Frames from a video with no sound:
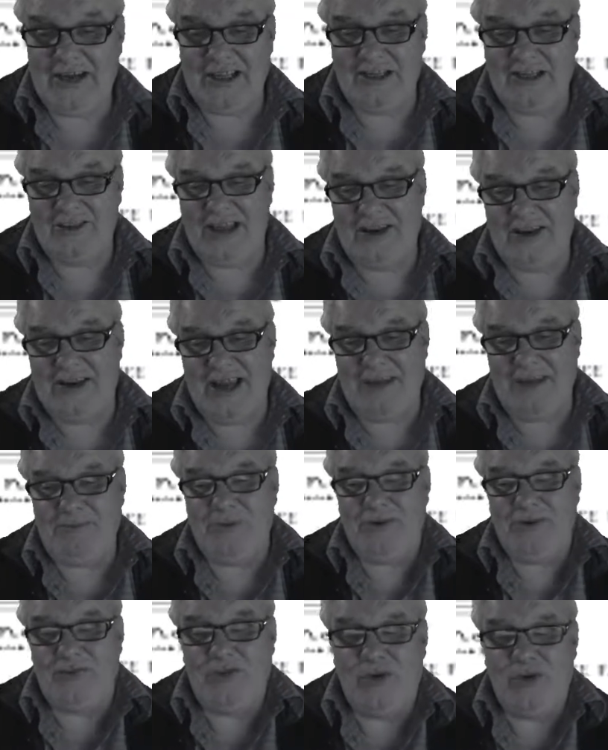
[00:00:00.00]
a number
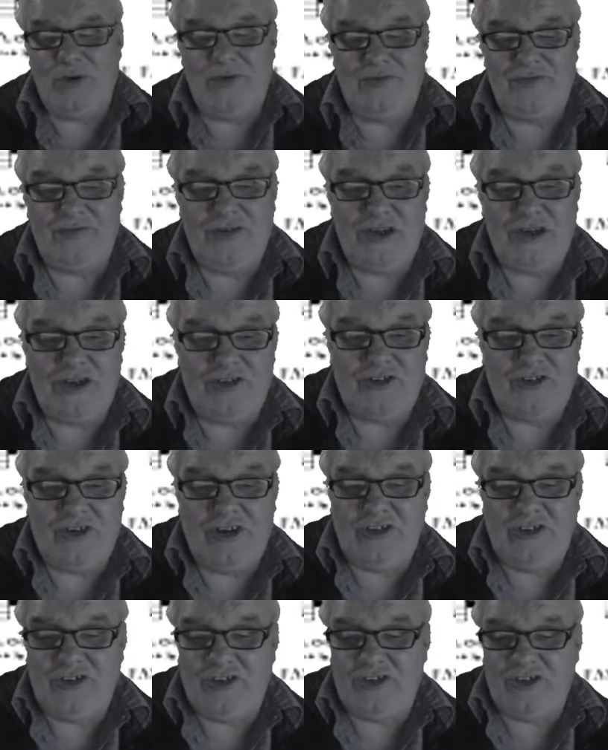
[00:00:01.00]
of you have finished
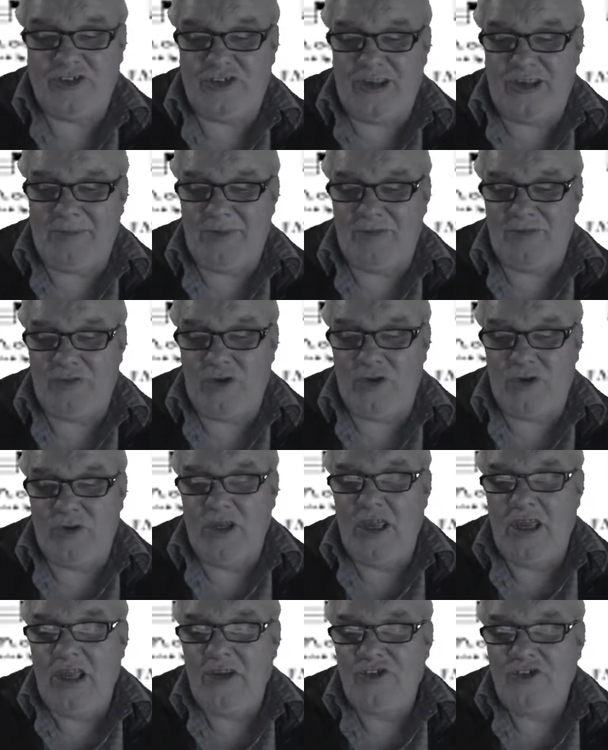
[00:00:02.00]
this. There's some of you
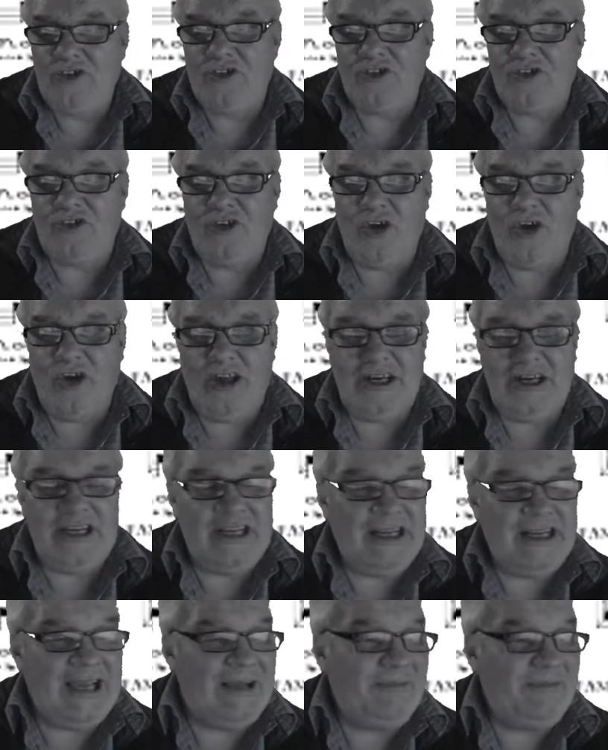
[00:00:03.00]
just
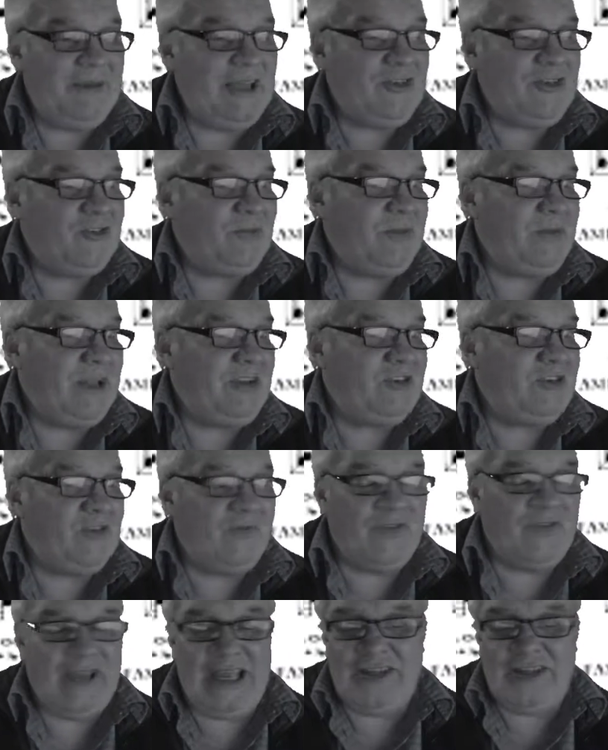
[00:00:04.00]
tidying up aspects of
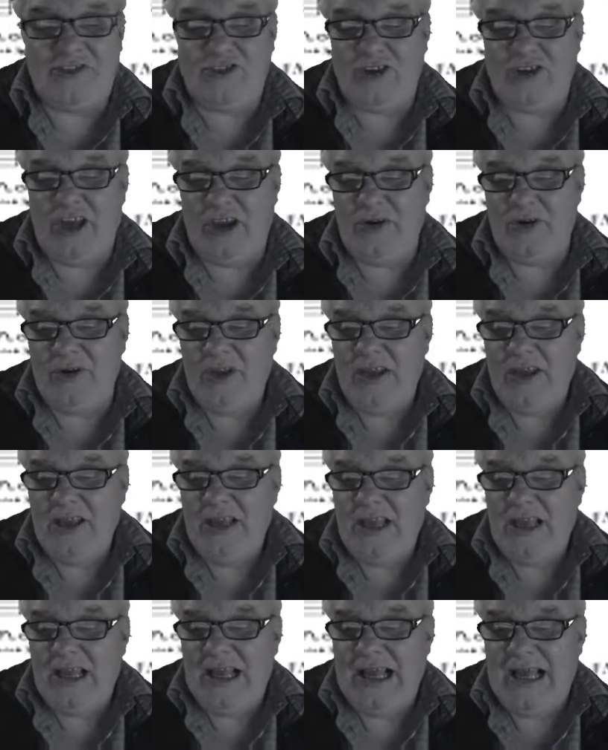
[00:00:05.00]
that, so
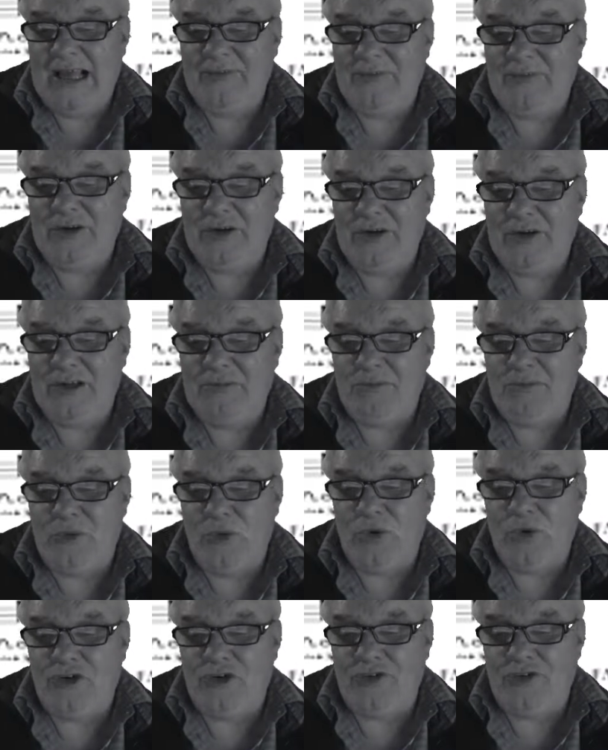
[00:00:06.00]
very
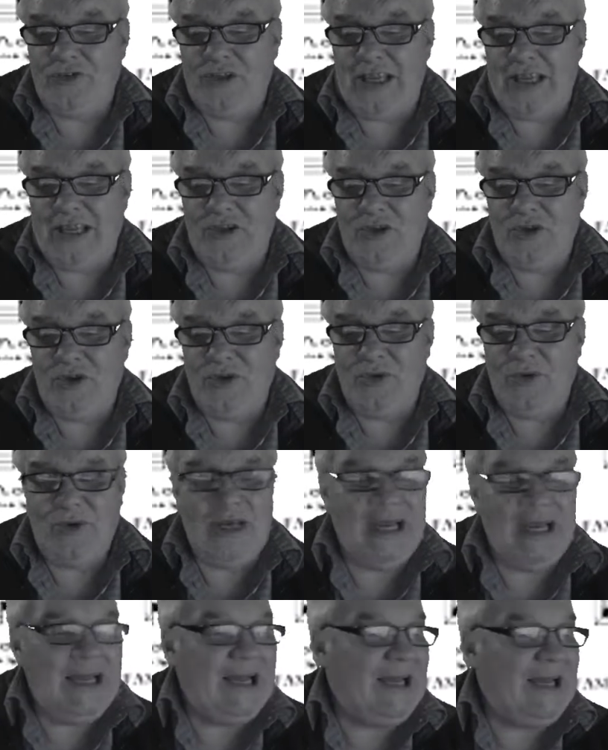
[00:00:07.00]
important that you
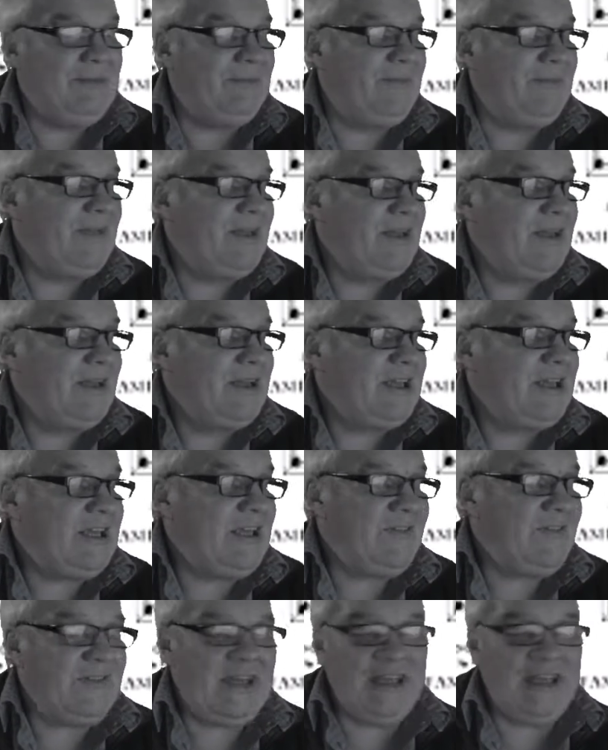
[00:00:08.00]

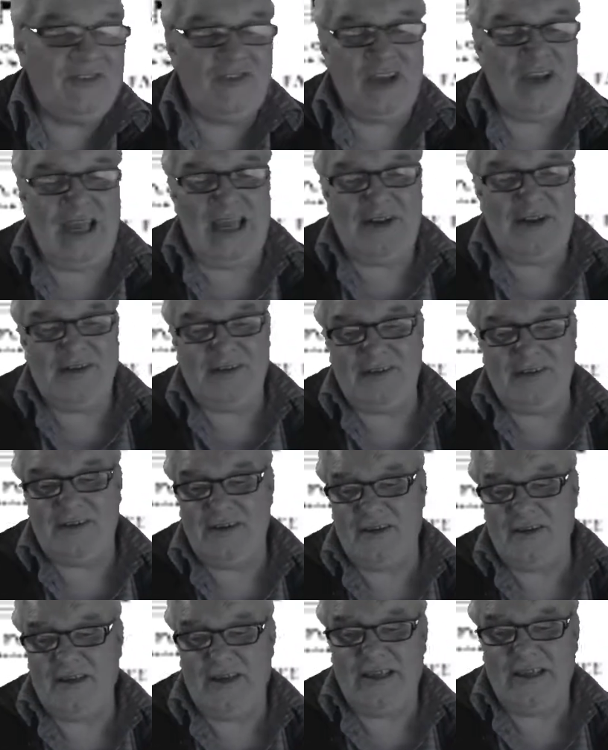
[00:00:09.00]
get that done
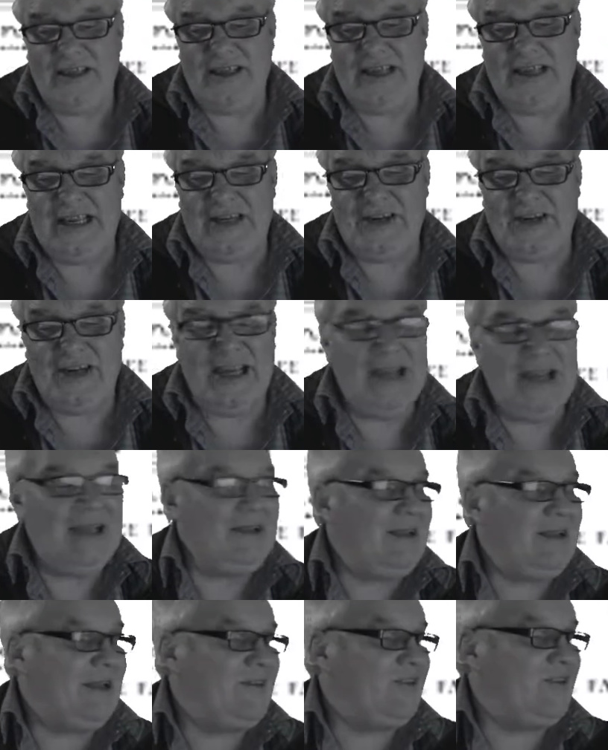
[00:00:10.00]
and
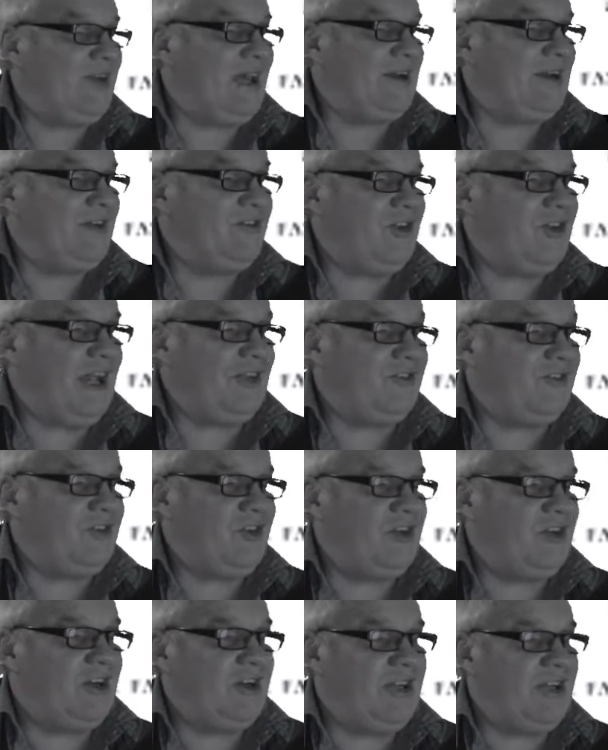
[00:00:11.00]
done and
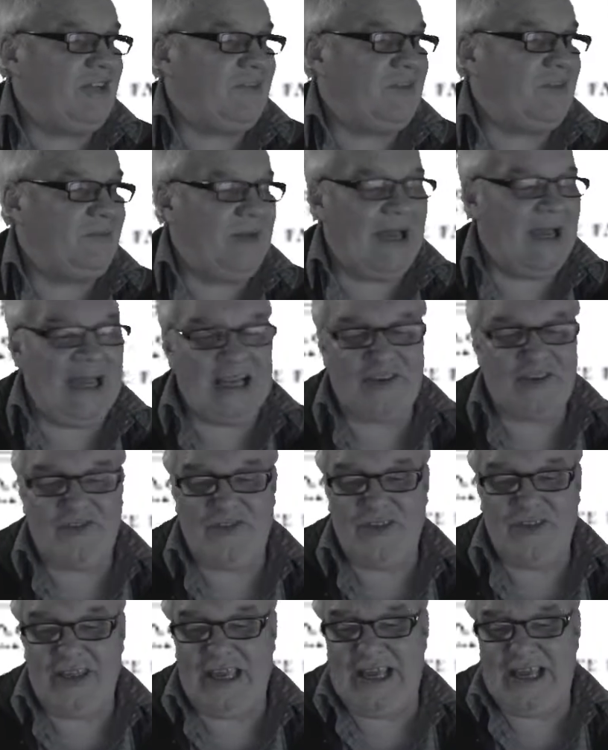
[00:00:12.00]
dusted, and get the marks for
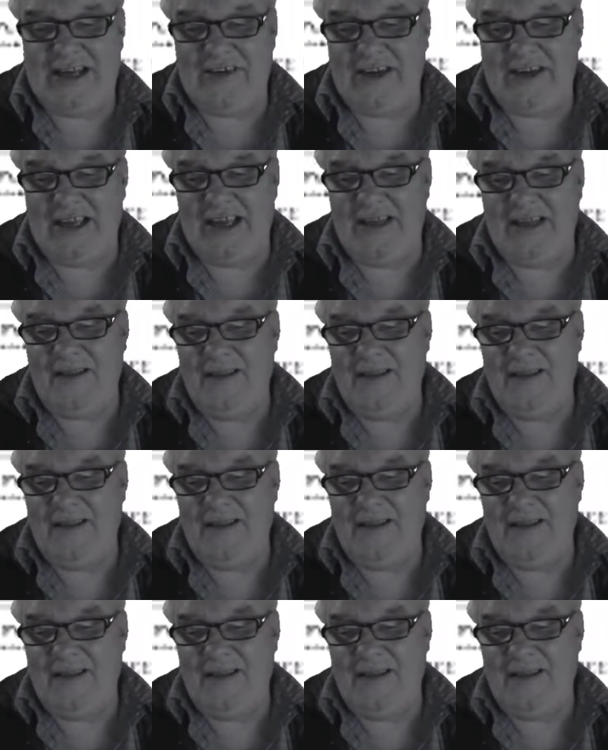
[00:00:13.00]
that. Now,